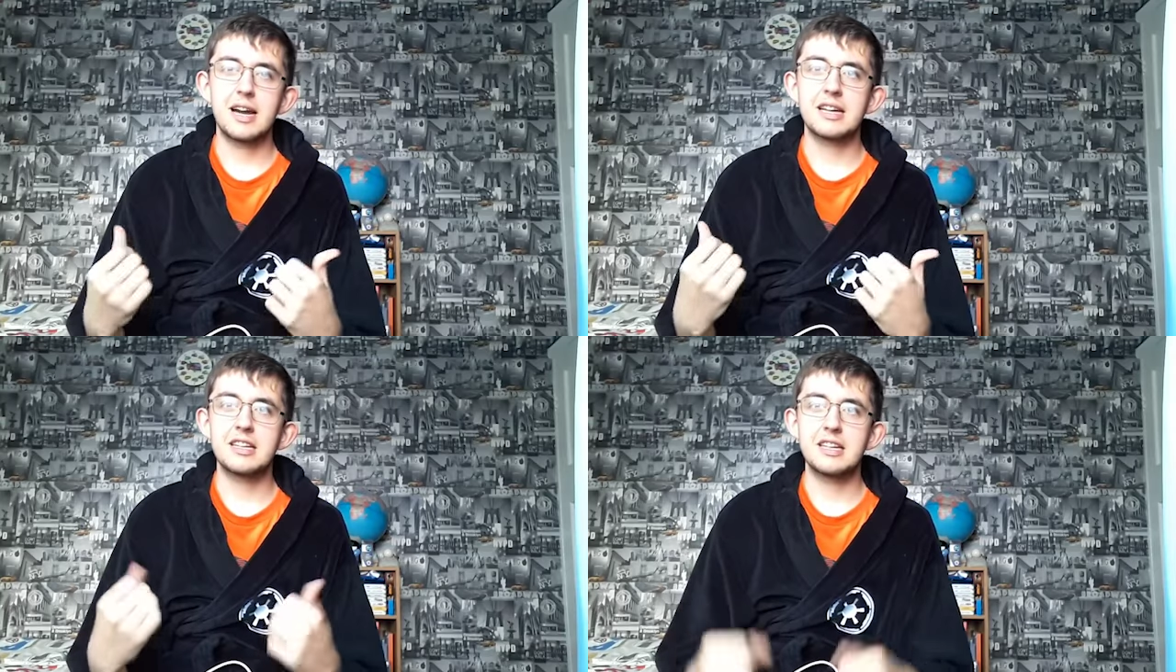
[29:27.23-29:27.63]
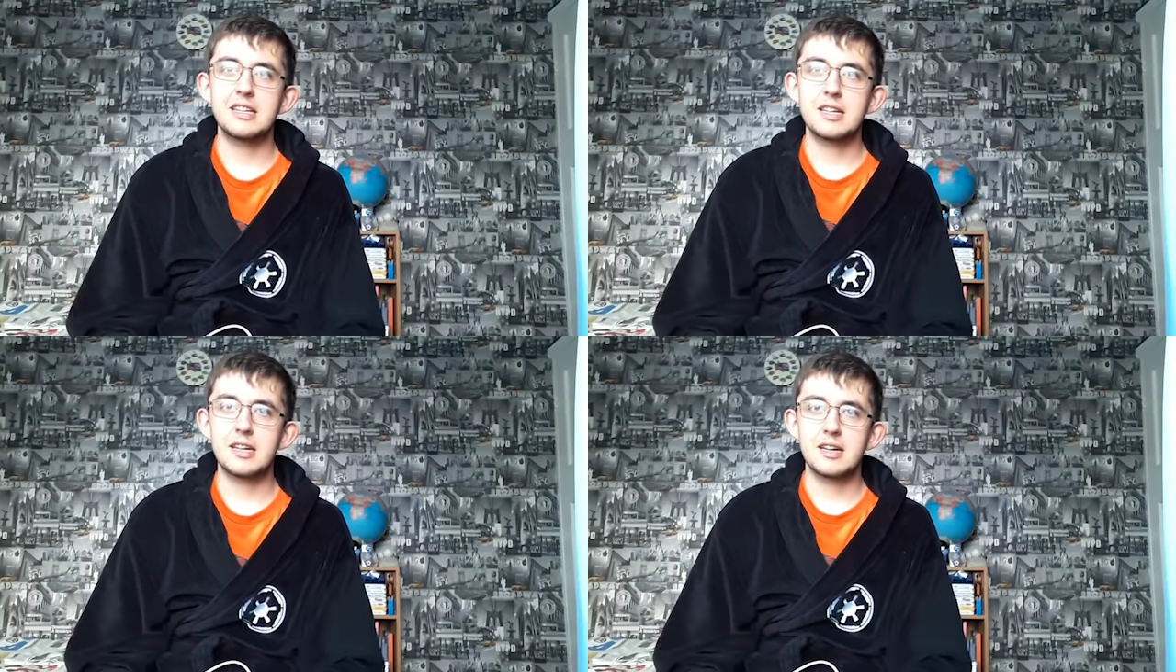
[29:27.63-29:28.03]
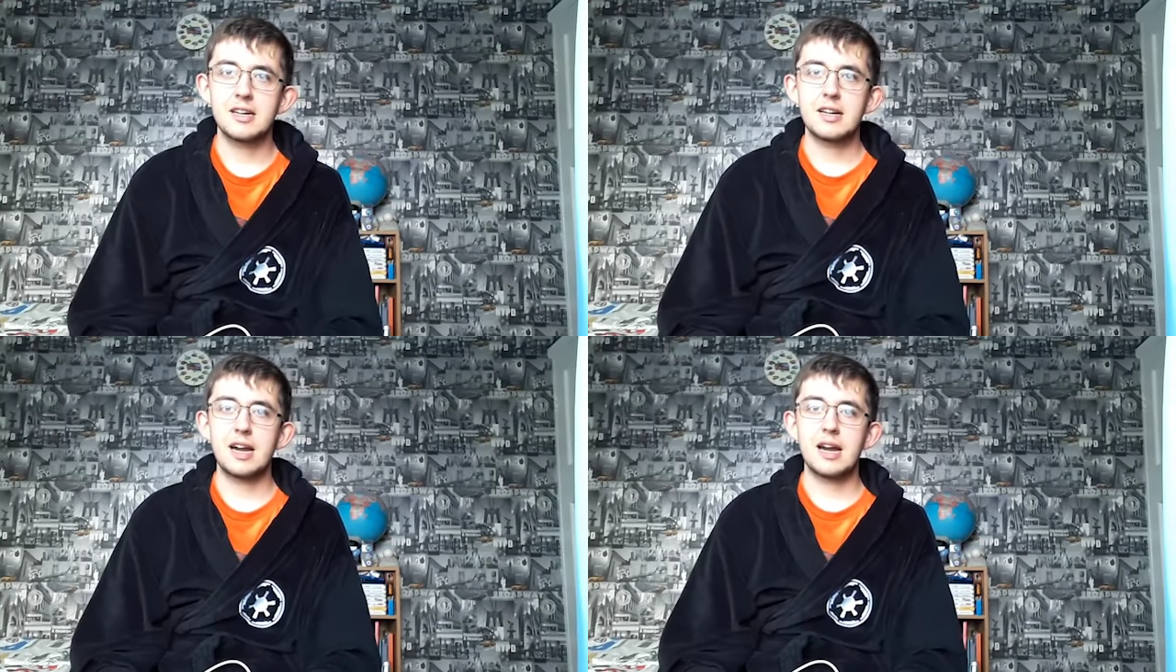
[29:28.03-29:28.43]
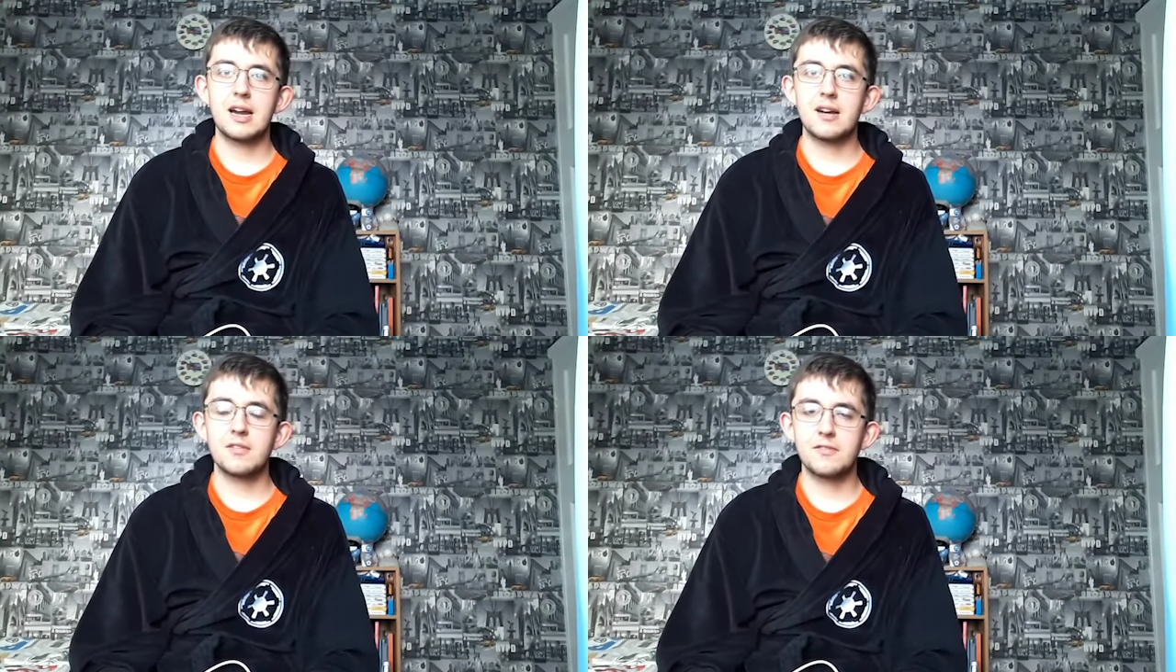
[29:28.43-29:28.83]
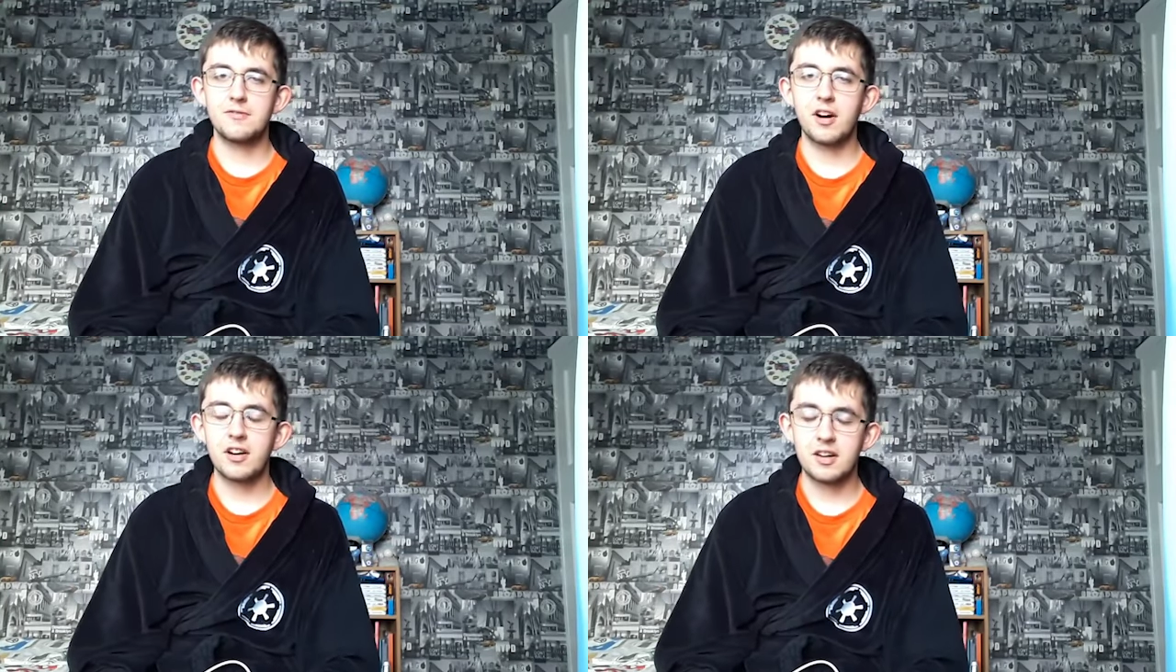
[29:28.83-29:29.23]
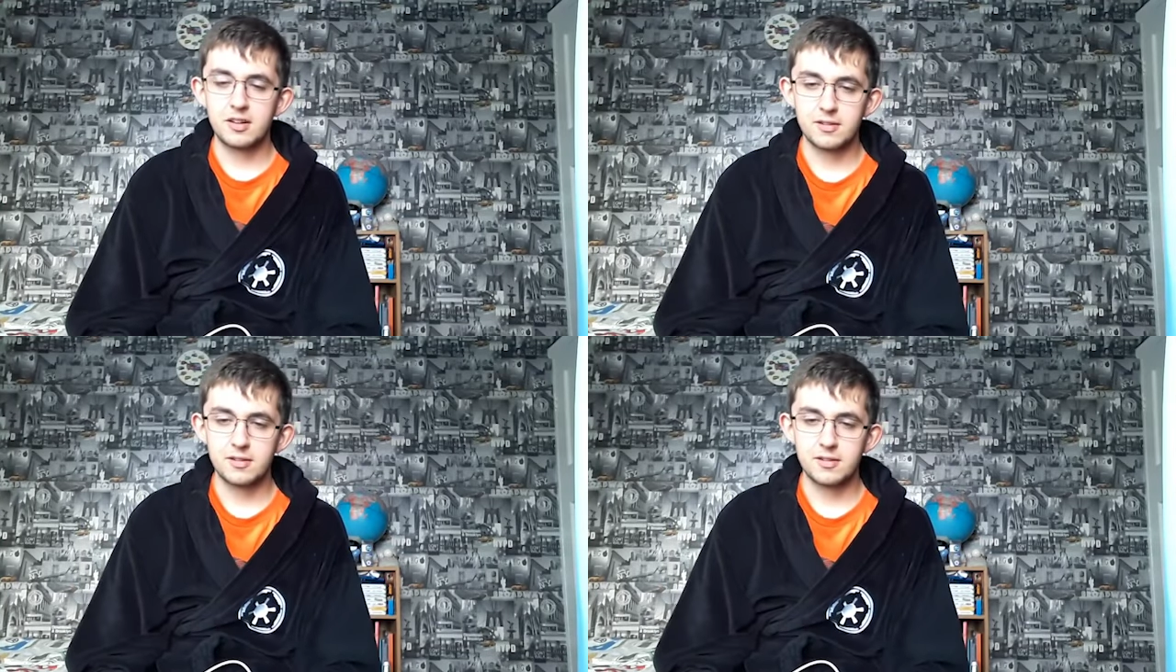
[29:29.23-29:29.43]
added in the fire